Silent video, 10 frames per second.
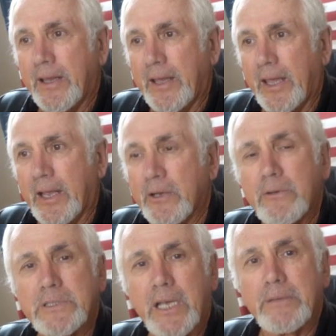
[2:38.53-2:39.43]
And
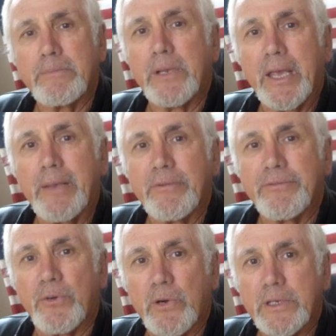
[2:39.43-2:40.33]
who's getting blamed
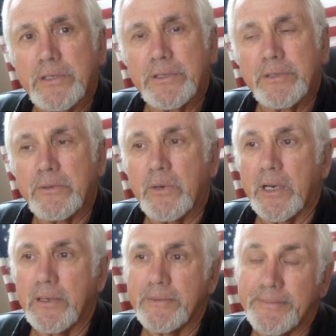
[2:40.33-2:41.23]
for it?
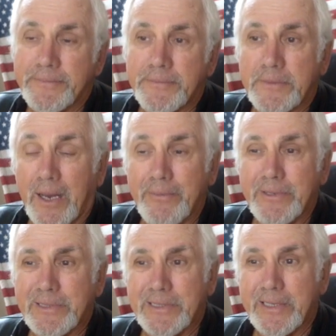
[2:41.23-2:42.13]
Well,
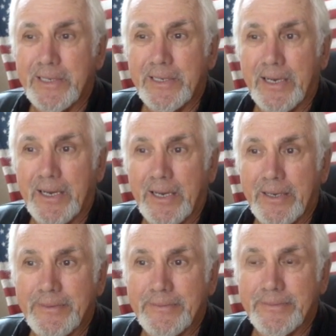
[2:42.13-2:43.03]
obviously,
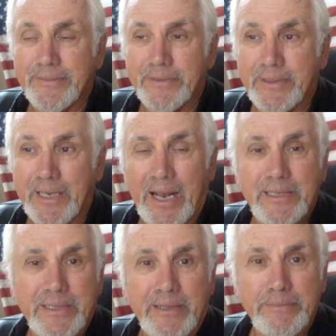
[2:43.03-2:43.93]
uh, the guy
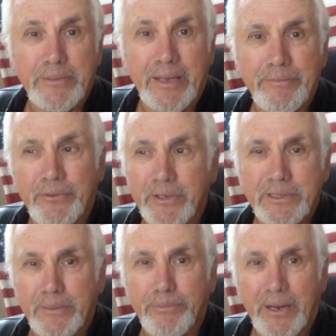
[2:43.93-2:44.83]
that's getting blamed for it
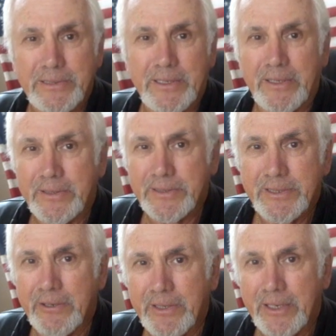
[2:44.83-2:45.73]
is the president of
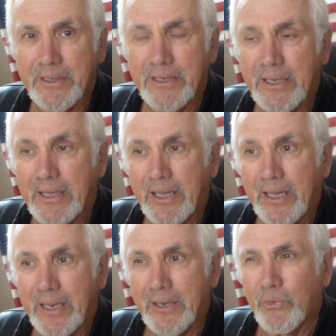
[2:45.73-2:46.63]
Syria.
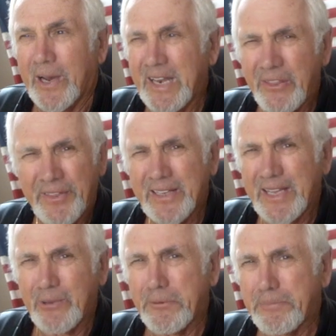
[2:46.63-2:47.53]
Now, why do you think
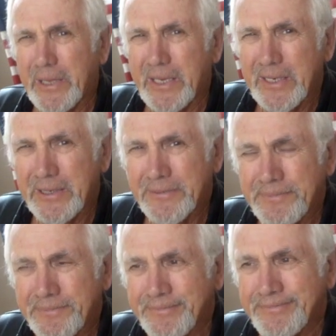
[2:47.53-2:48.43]
that would be?
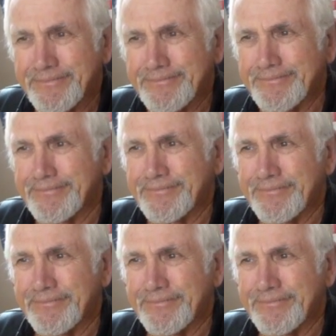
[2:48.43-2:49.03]
Hmm.